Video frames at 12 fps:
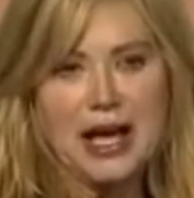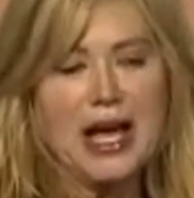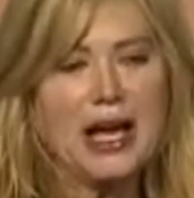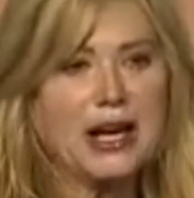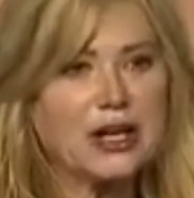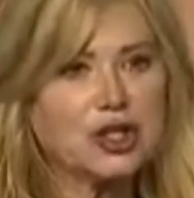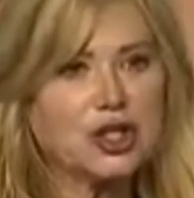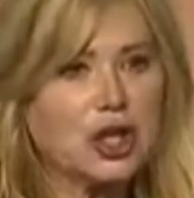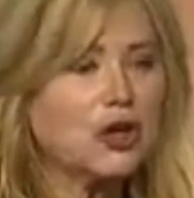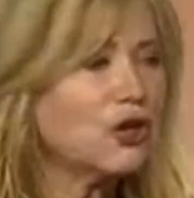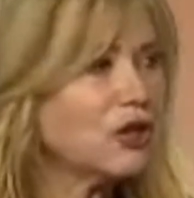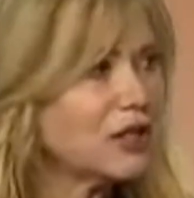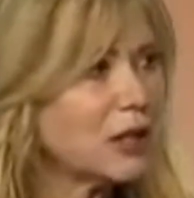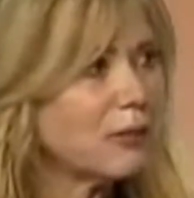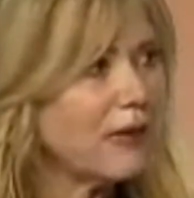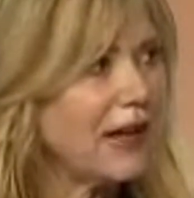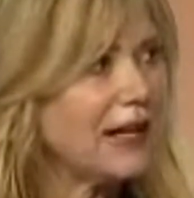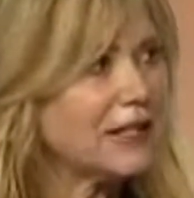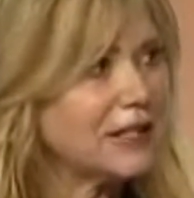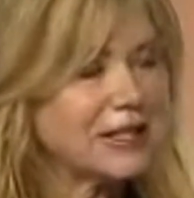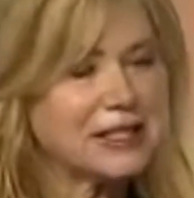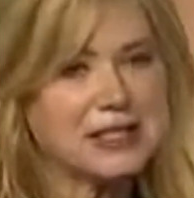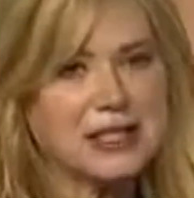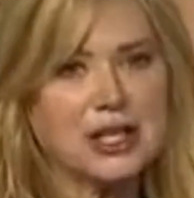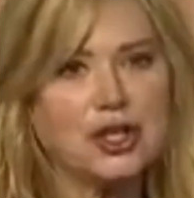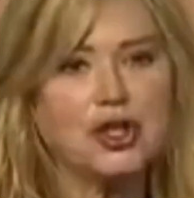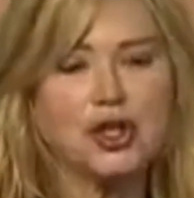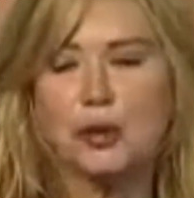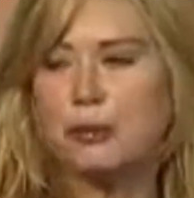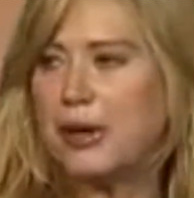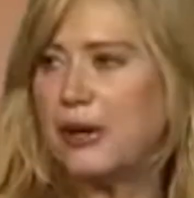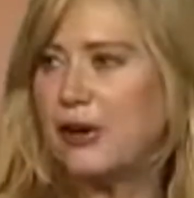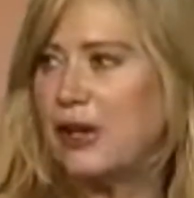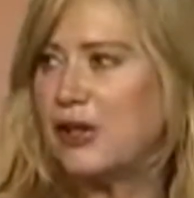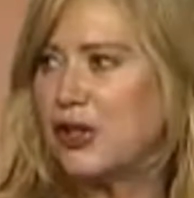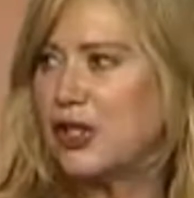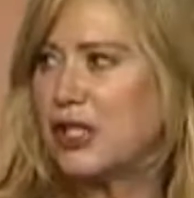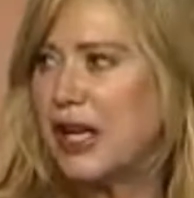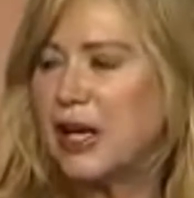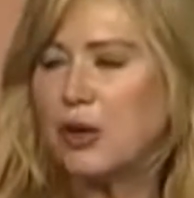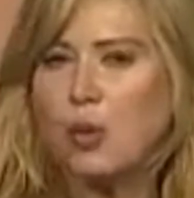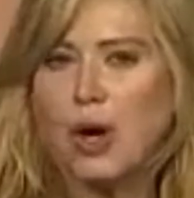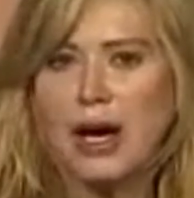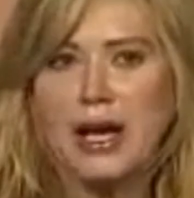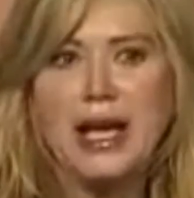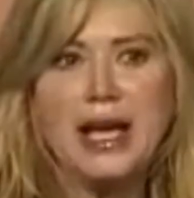And I'll show you some of that testing and you can better understand why